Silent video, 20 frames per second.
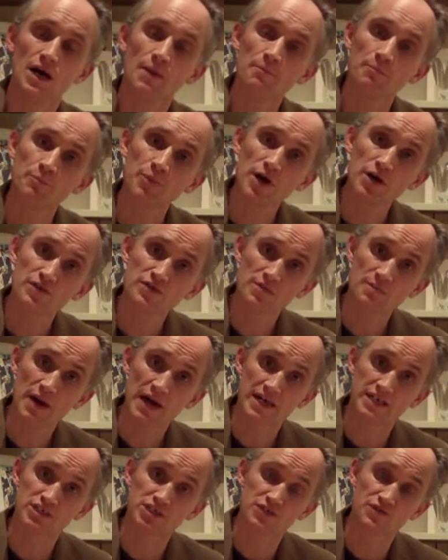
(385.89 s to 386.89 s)
Part of the
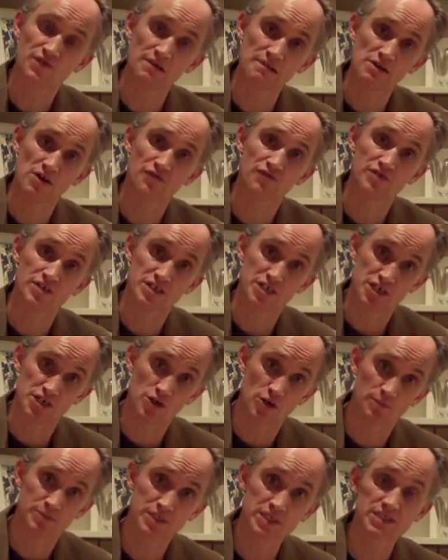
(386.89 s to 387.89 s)
package is very often a
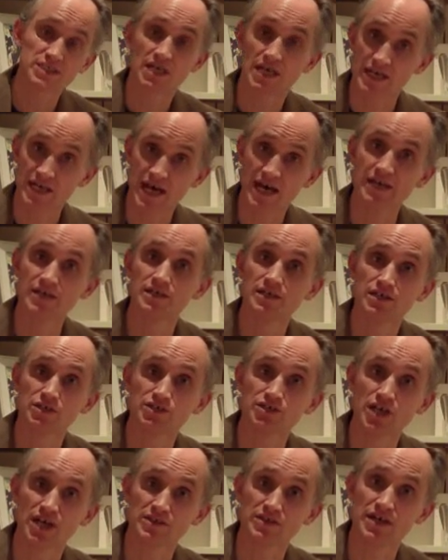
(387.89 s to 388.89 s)
synopsis. Again,
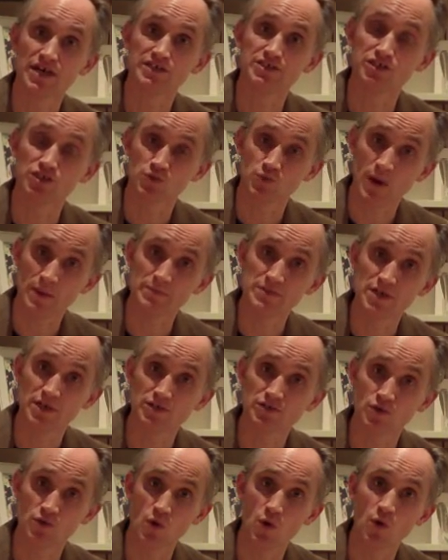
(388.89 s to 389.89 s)
check the agent's
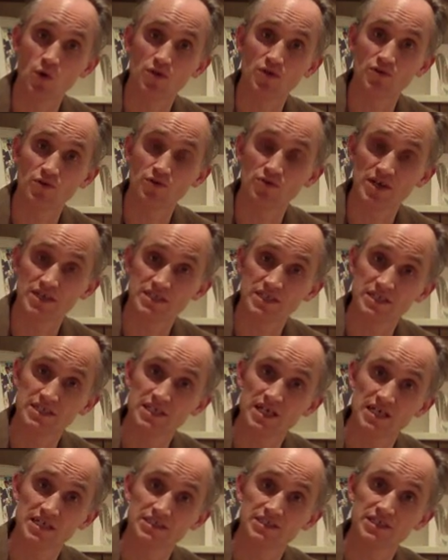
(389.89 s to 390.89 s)
website or their
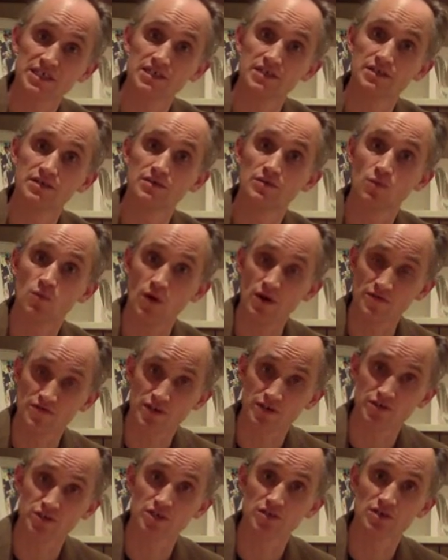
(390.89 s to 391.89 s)
details in one of
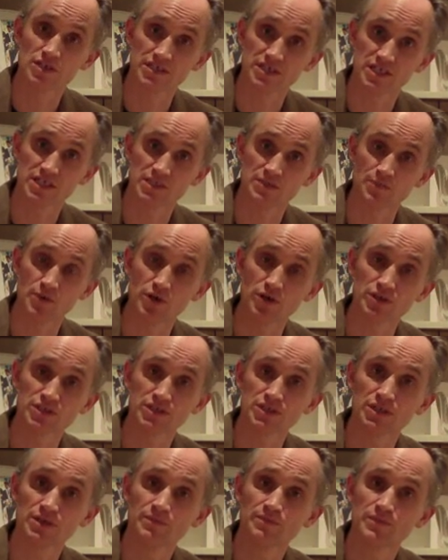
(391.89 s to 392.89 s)
those two listings
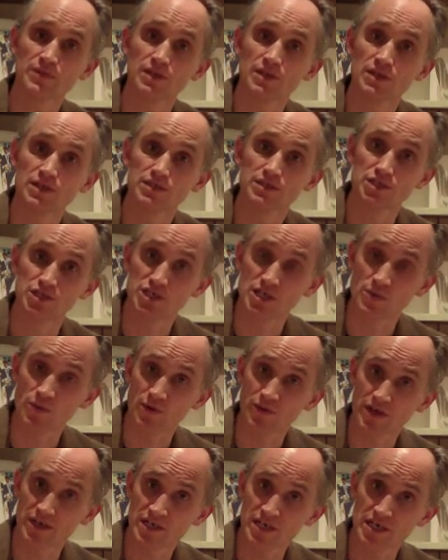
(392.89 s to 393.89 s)
books to see what
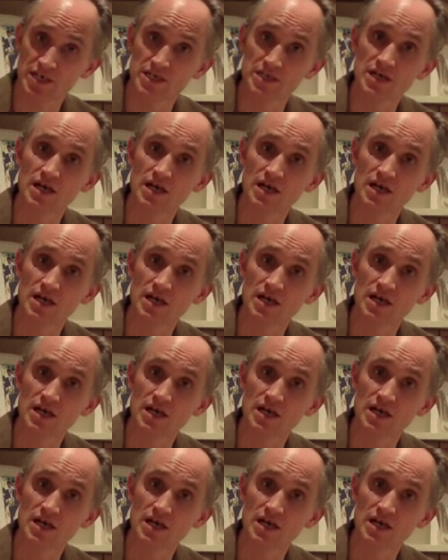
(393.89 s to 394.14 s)
they need.